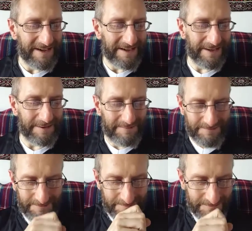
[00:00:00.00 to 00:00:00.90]

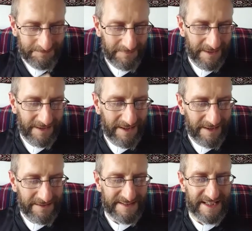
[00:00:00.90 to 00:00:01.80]
The
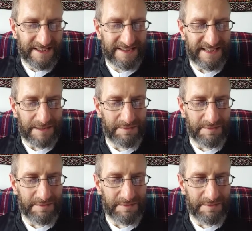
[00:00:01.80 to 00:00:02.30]
second type